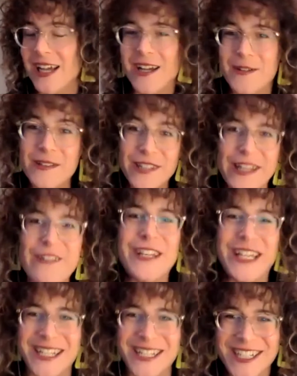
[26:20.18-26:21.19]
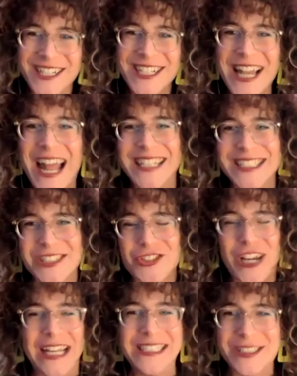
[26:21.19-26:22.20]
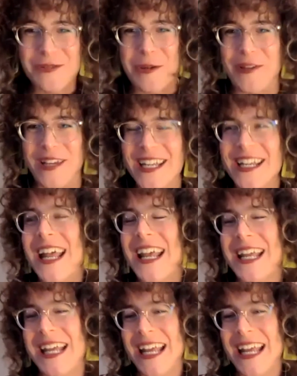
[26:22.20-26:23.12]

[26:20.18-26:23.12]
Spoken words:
live here as a trans woman